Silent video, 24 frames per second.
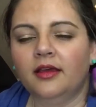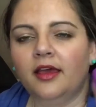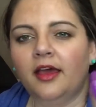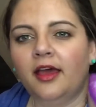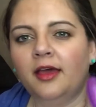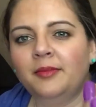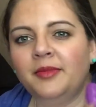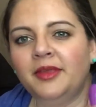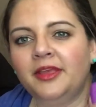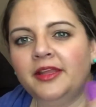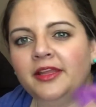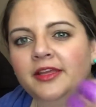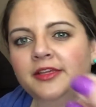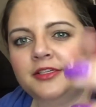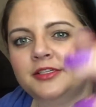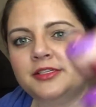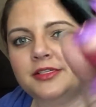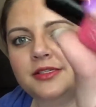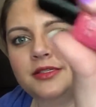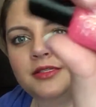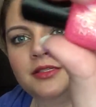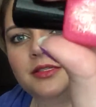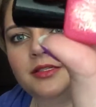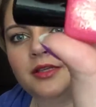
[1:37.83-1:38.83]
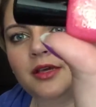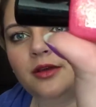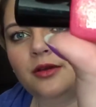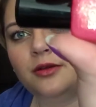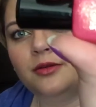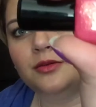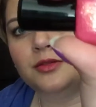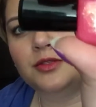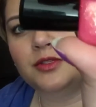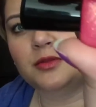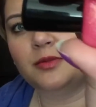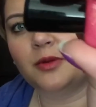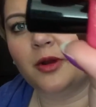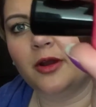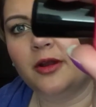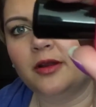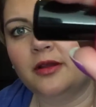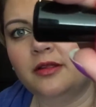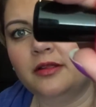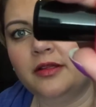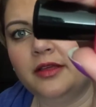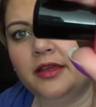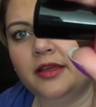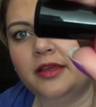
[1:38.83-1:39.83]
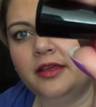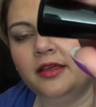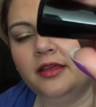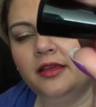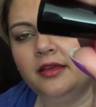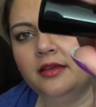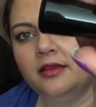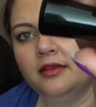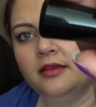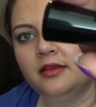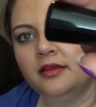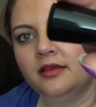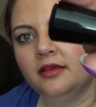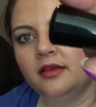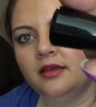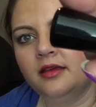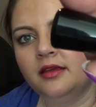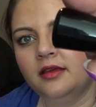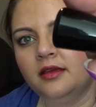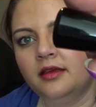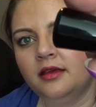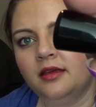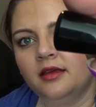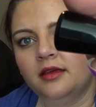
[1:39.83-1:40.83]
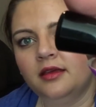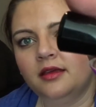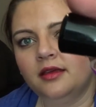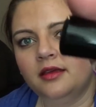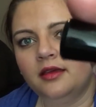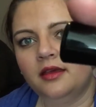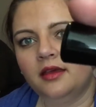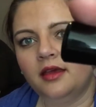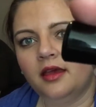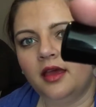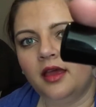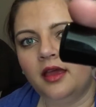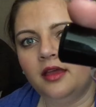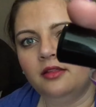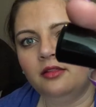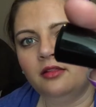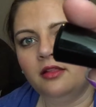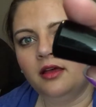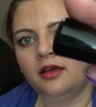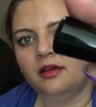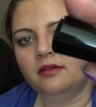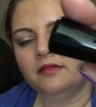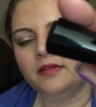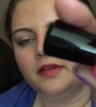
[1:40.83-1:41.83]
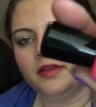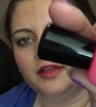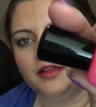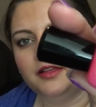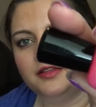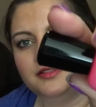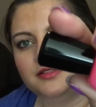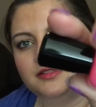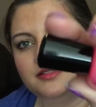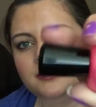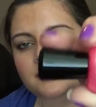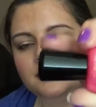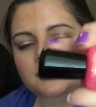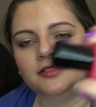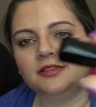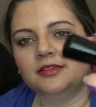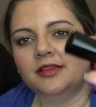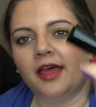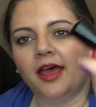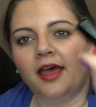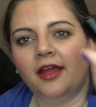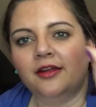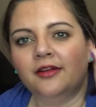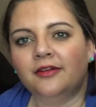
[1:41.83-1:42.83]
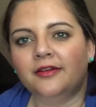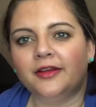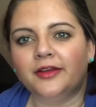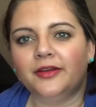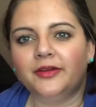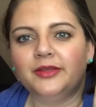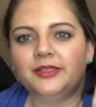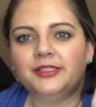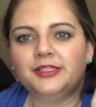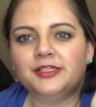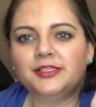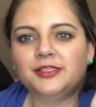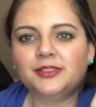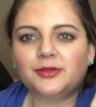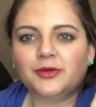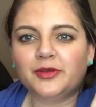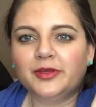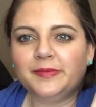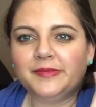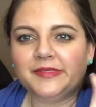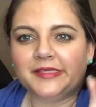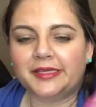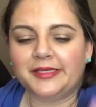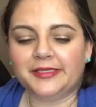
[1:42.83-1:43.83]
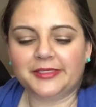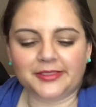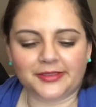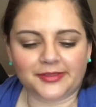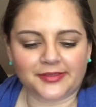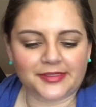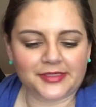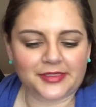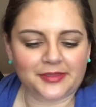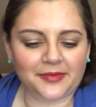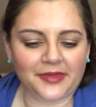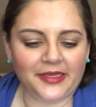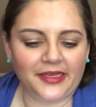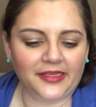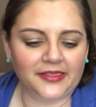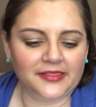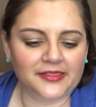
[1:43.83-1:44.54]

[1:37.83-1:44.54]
I mean, it's just so sparkly. I love it. It's, I don't know, it just screams Easter to me.